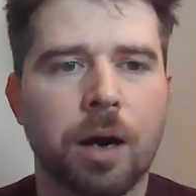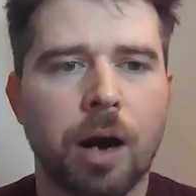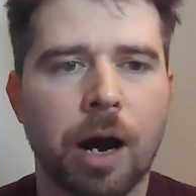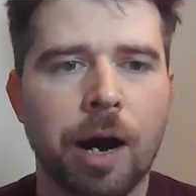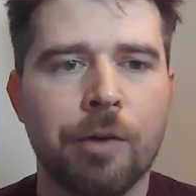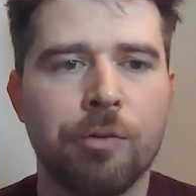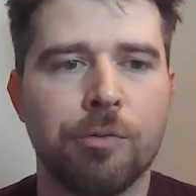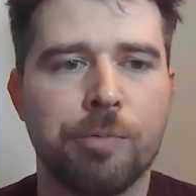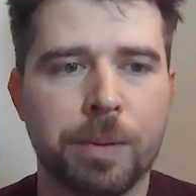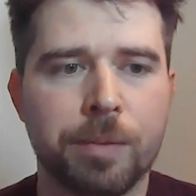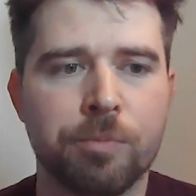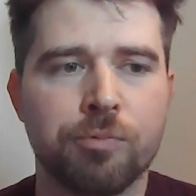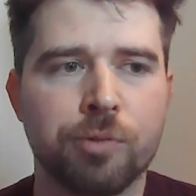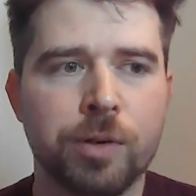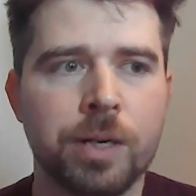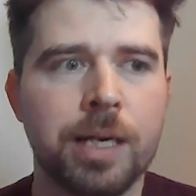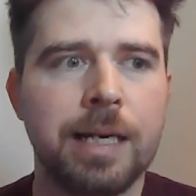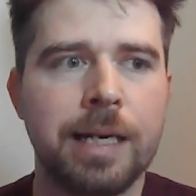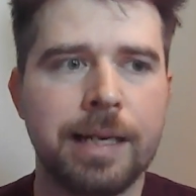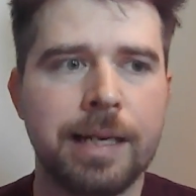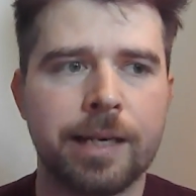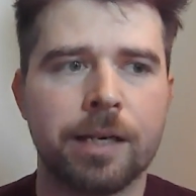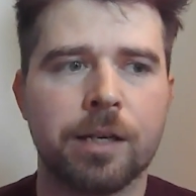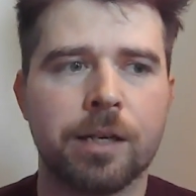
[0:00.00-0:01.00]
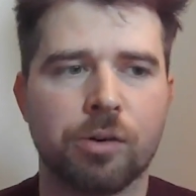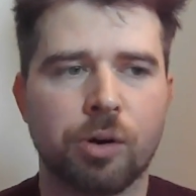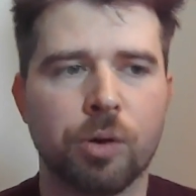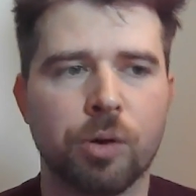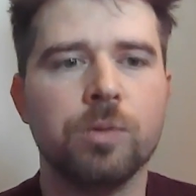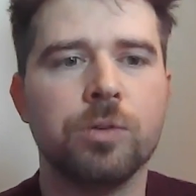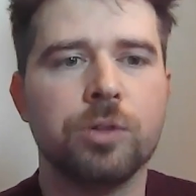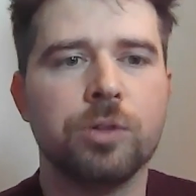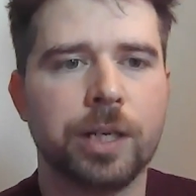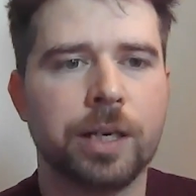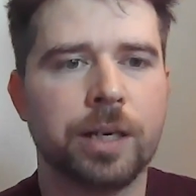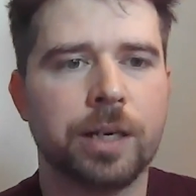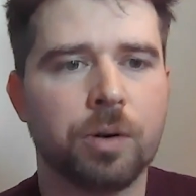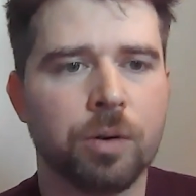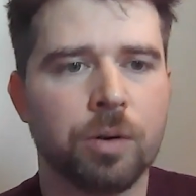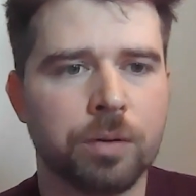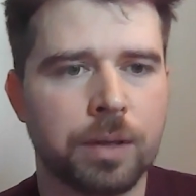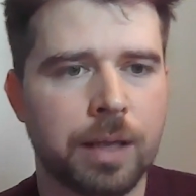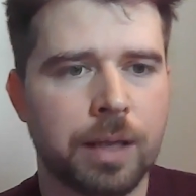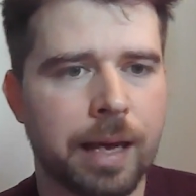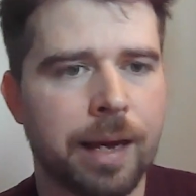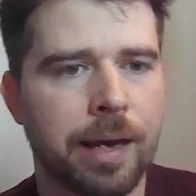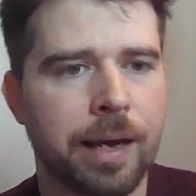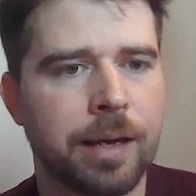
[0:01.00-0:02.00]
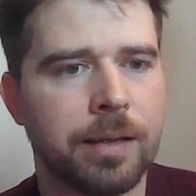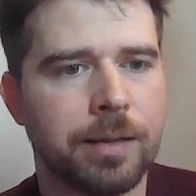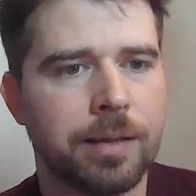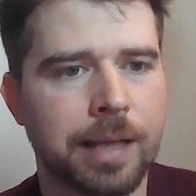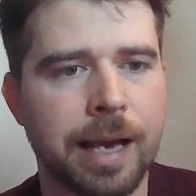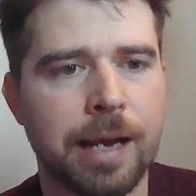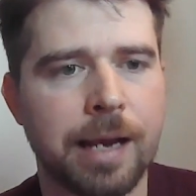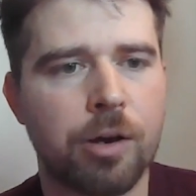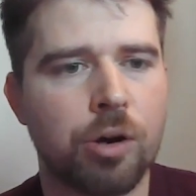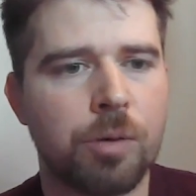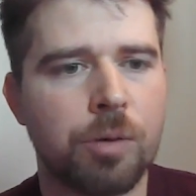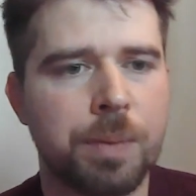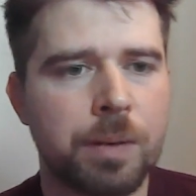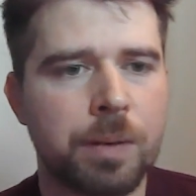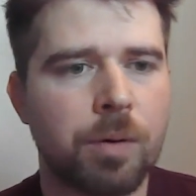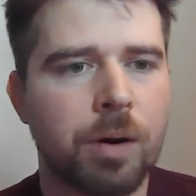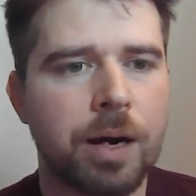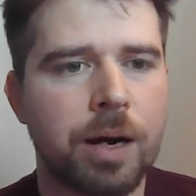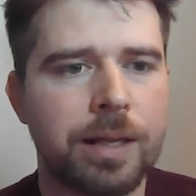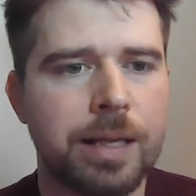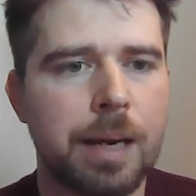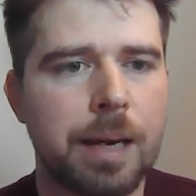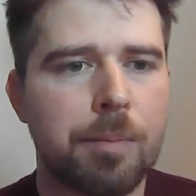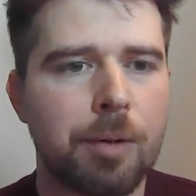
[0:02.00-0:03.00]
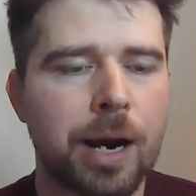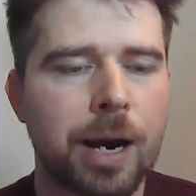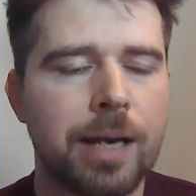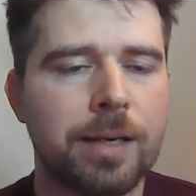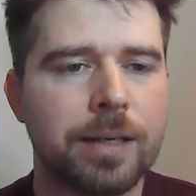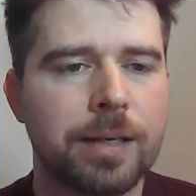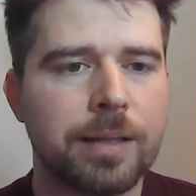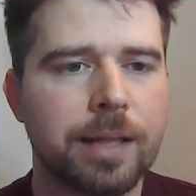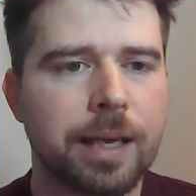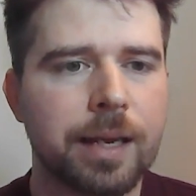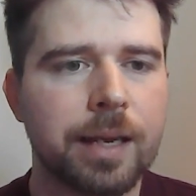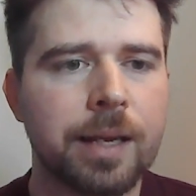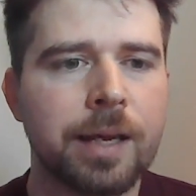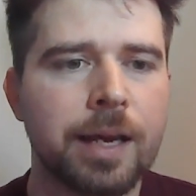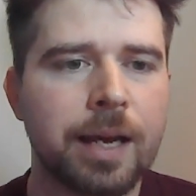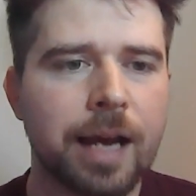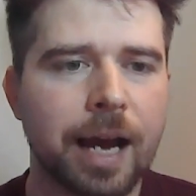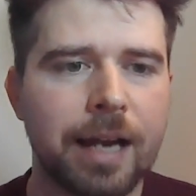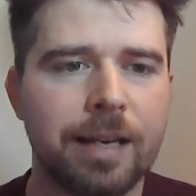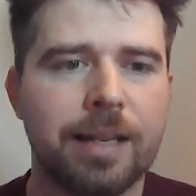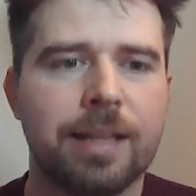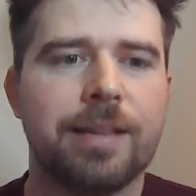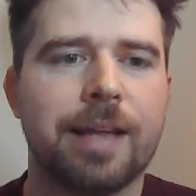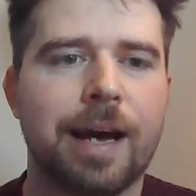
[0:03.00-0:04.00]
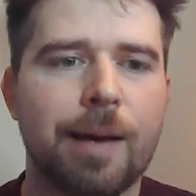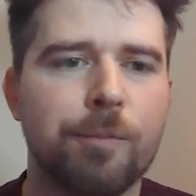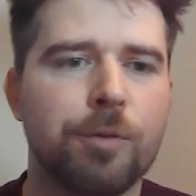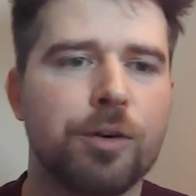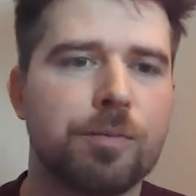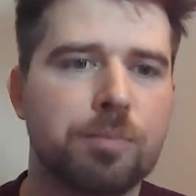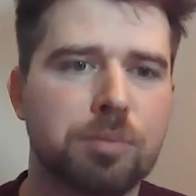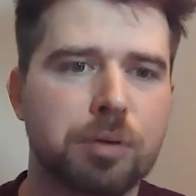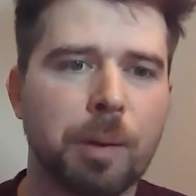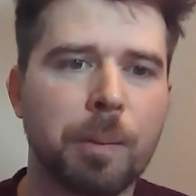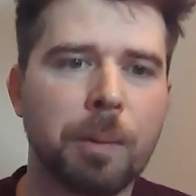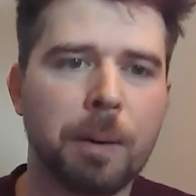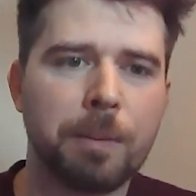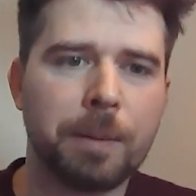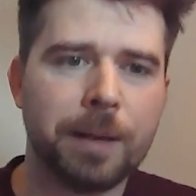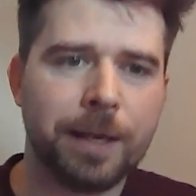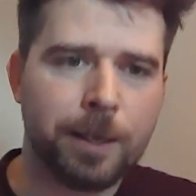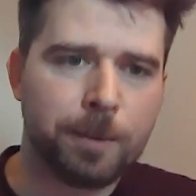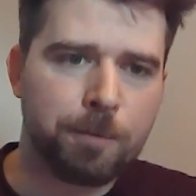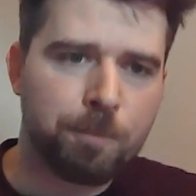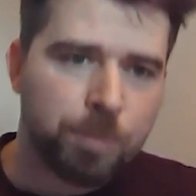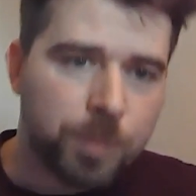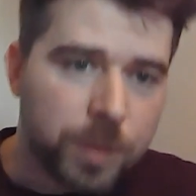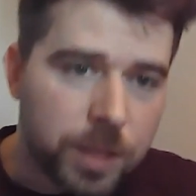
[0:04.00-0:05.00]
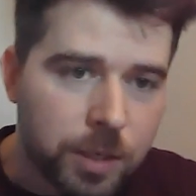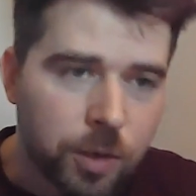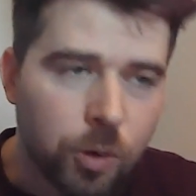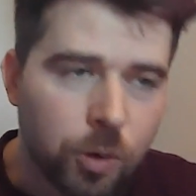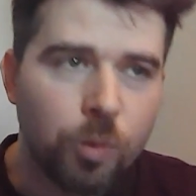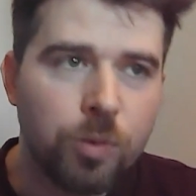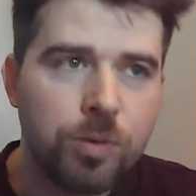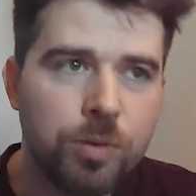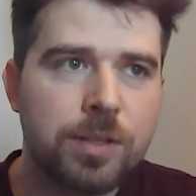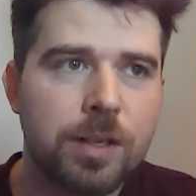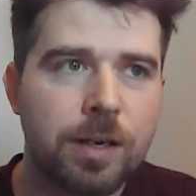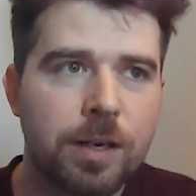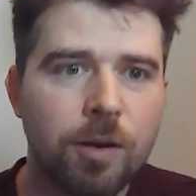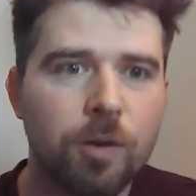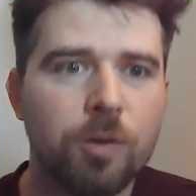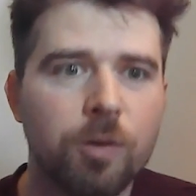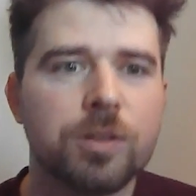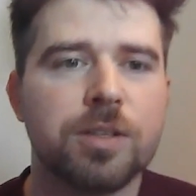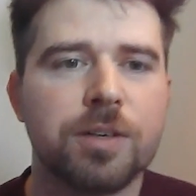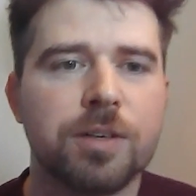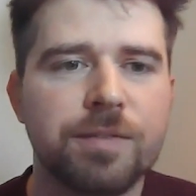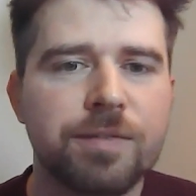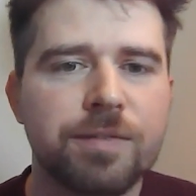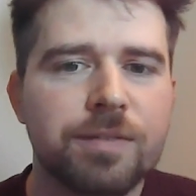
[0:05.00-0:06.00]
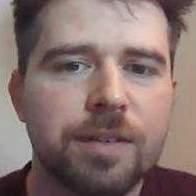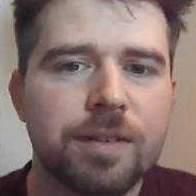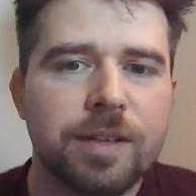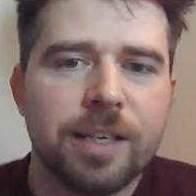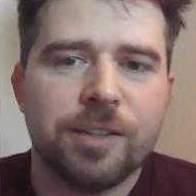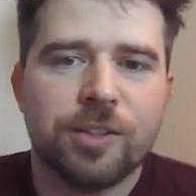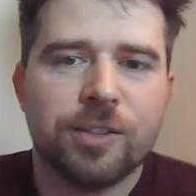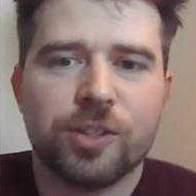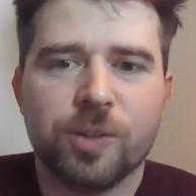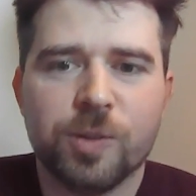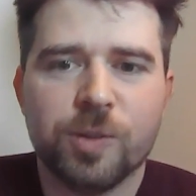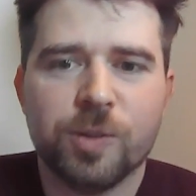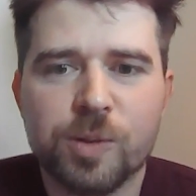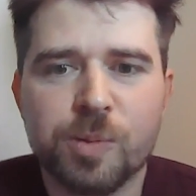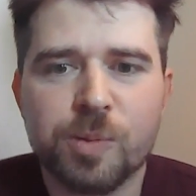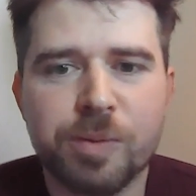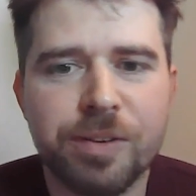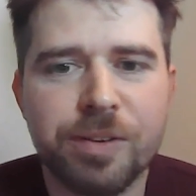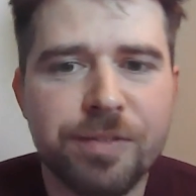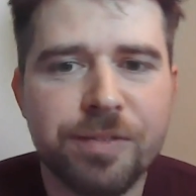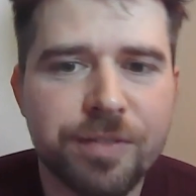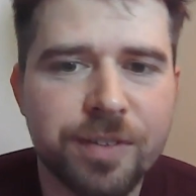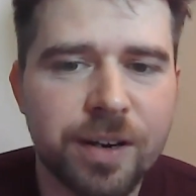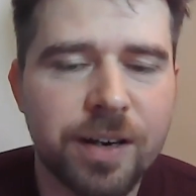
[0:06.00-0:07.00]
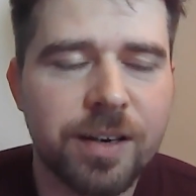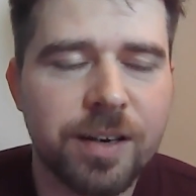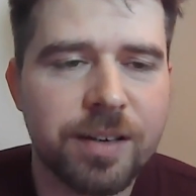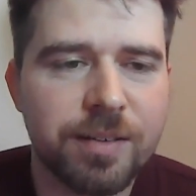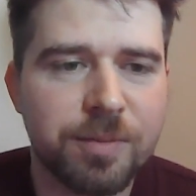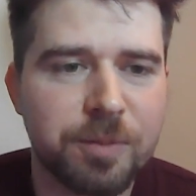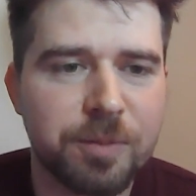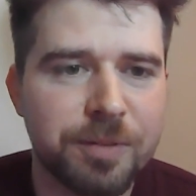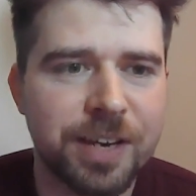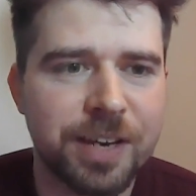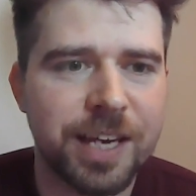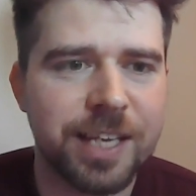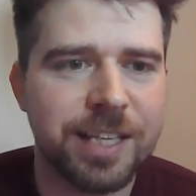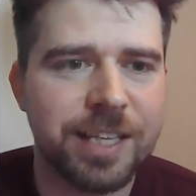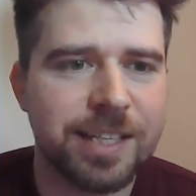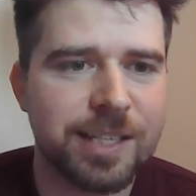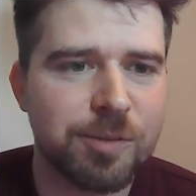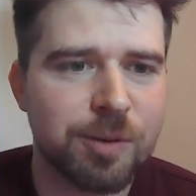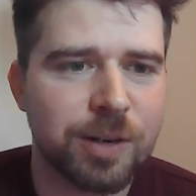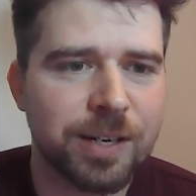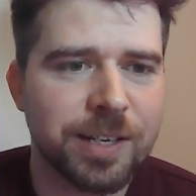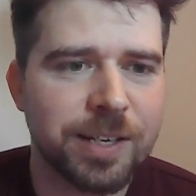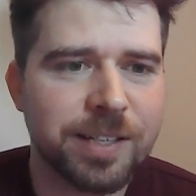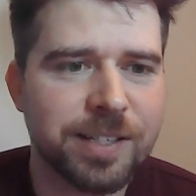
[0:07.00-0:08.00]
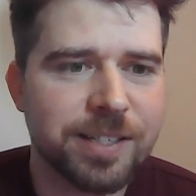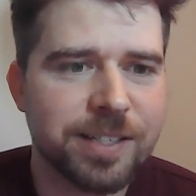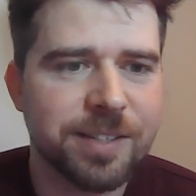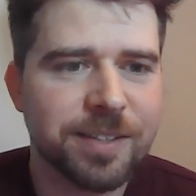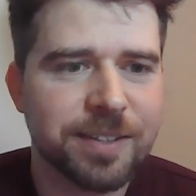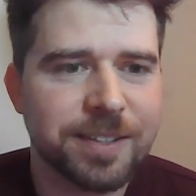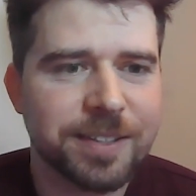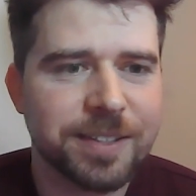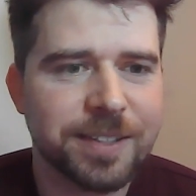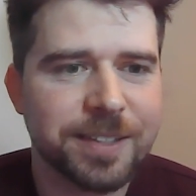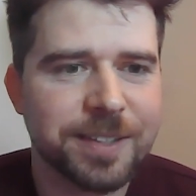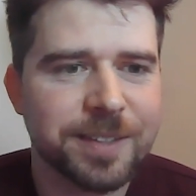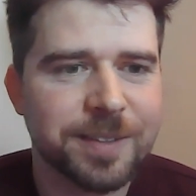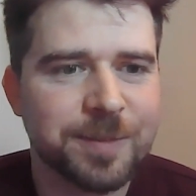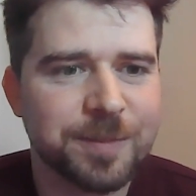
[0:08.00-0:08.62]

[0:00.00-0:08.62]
I would be really encroaching on their copyright and their branding then, and then that would have probably caused a lot of issues with getting this released.